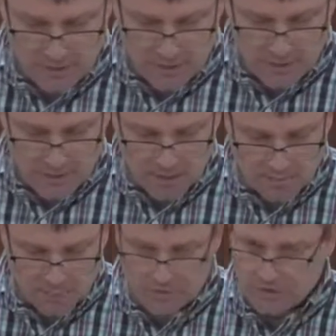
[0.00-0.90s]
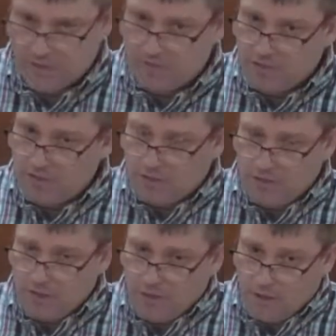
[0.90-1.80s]
But we still have need.
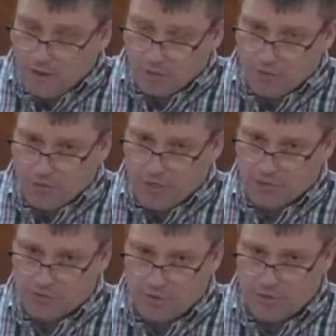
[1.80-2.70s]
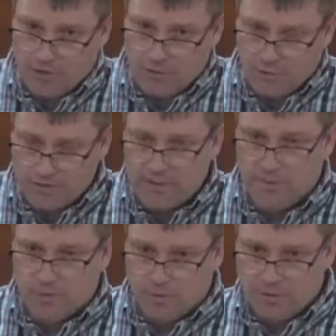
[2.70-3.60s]
Although the National Guard was
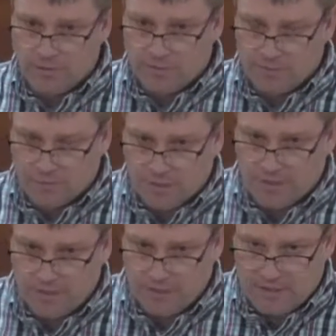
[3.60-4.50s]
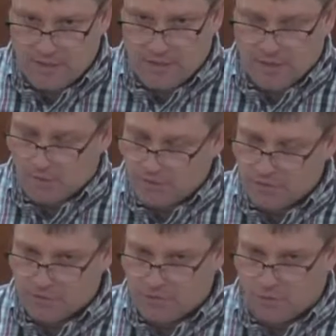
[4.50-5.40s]
able to bring us some supplies today, it
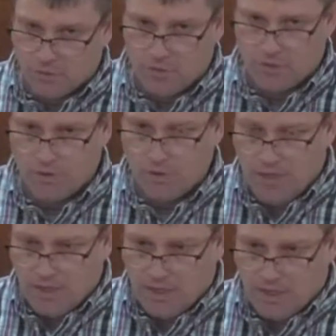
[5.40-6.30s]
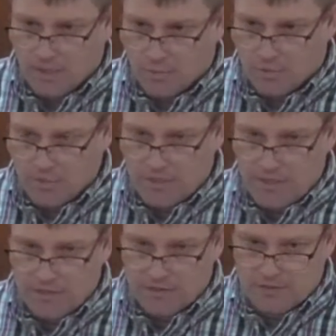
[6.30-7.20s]
wasn't the full order, and we're
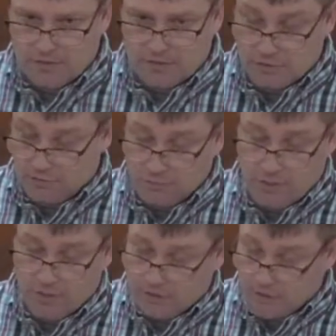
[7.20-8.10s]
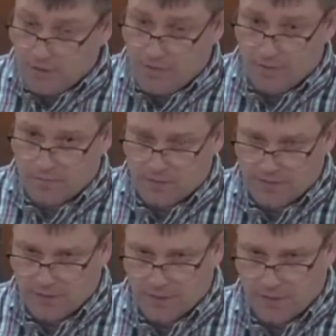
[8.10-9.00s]
taking this just a few days at a time. That's
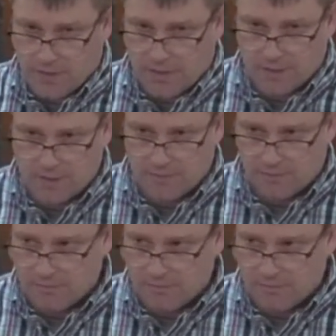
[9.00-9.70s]
how